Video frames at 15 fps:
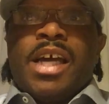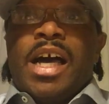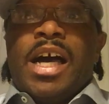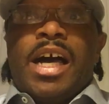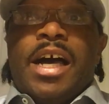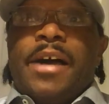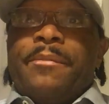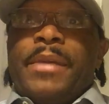
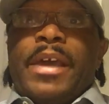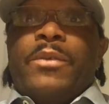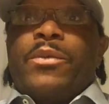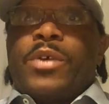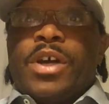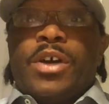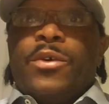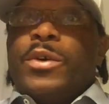and
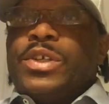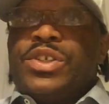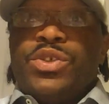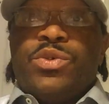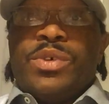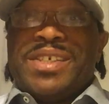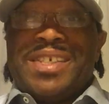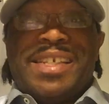we're going
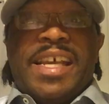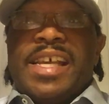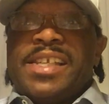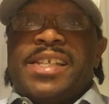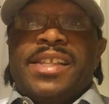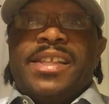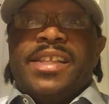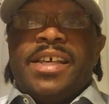to
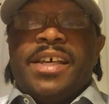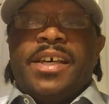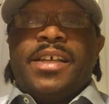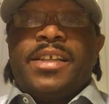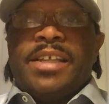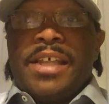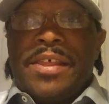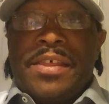assess the
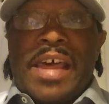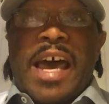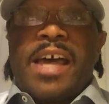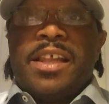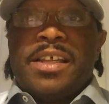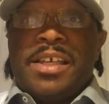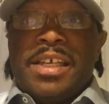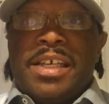
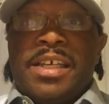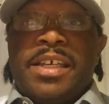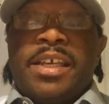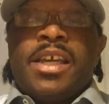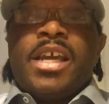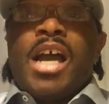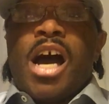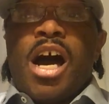lethality
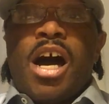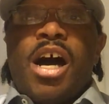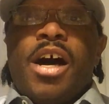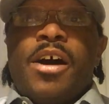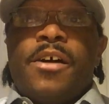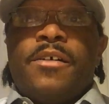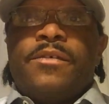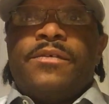
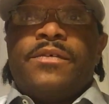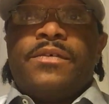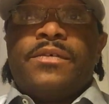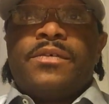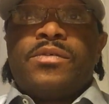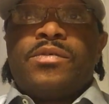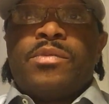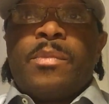of